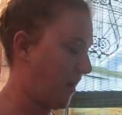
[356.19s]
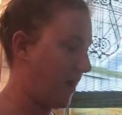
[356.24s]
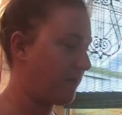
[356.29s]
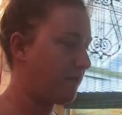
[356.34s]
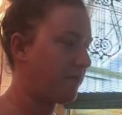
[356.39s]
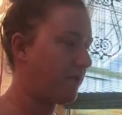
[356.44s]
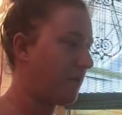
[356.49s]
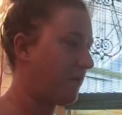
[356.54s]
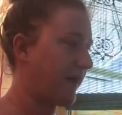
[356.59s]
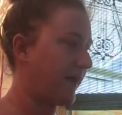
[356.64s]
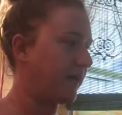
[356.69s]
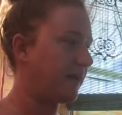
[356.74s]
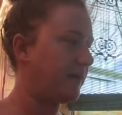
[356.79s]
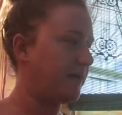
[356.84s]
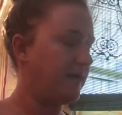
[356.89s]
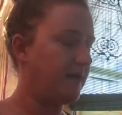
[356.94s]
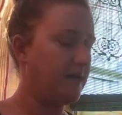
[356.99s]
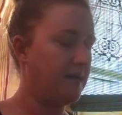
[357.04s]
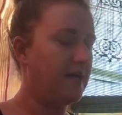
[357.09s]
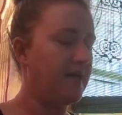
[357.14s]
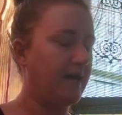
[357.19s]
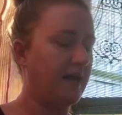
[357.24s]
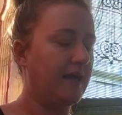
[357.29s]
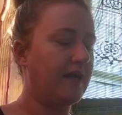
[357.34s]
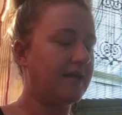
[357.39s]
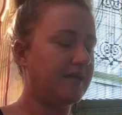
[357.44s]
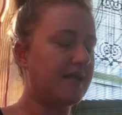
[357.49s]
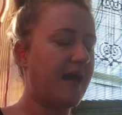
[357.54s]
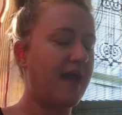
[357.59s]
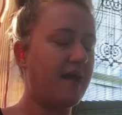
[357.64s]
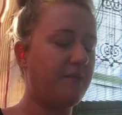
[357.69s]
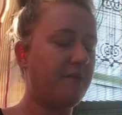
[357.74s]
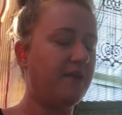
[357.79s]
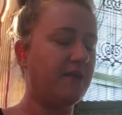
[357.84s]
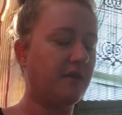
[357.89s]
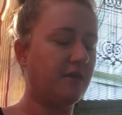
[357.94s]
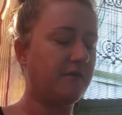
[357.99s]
I don't know, like, it's got to be the